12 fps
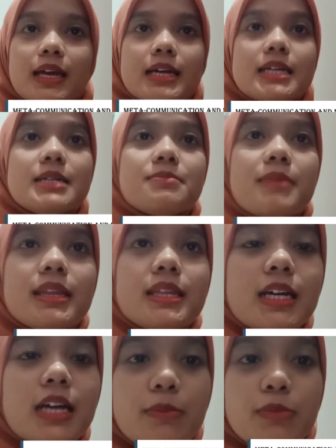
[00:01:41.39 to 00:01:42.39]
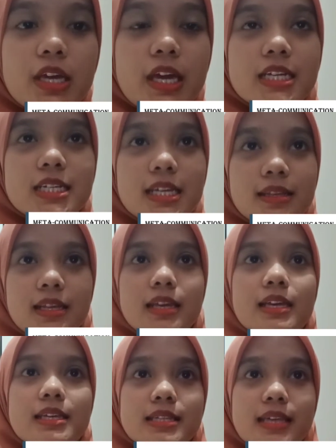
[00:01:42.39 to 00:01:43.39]
A meta communication
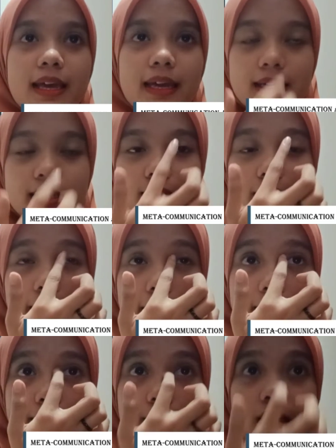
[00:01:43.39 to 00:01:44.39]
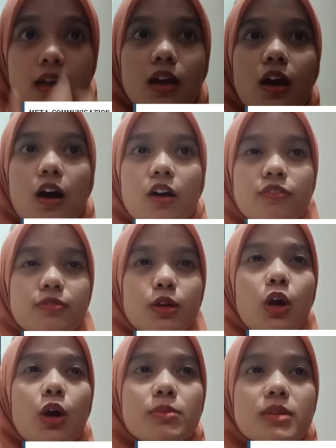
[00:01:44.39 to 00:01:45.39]
is an act of
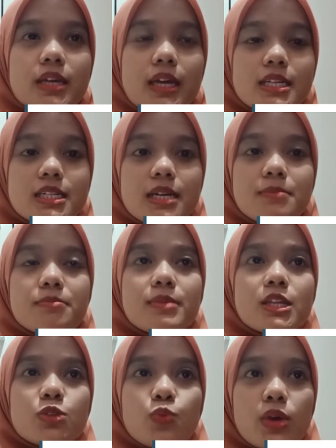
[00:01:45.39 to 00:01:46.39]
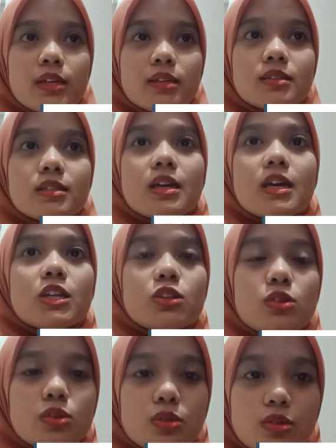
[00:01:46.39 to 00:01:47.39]
communication between
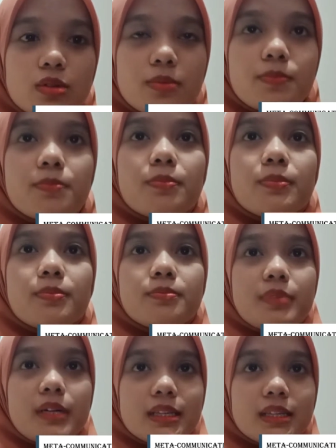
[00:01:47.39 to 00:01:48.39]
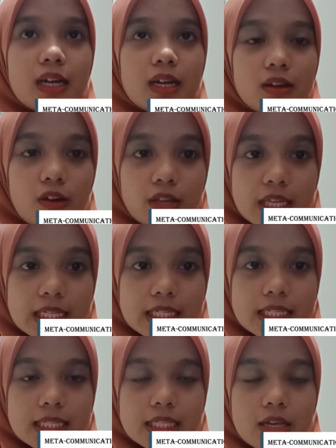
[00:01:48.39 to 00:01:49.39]
two protagonists
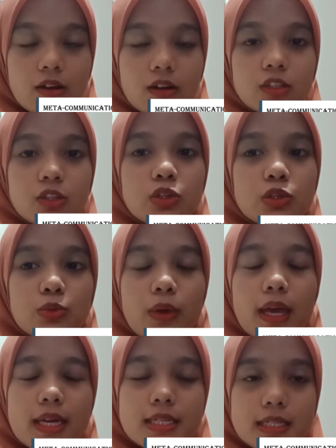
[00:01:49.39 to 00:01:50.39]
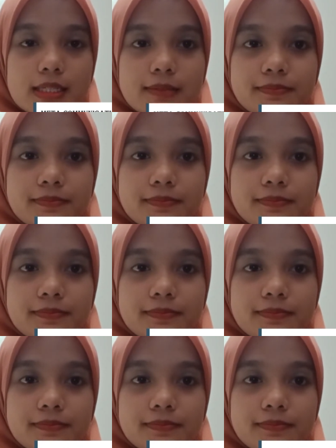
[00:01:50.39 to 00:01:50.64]
or two agents.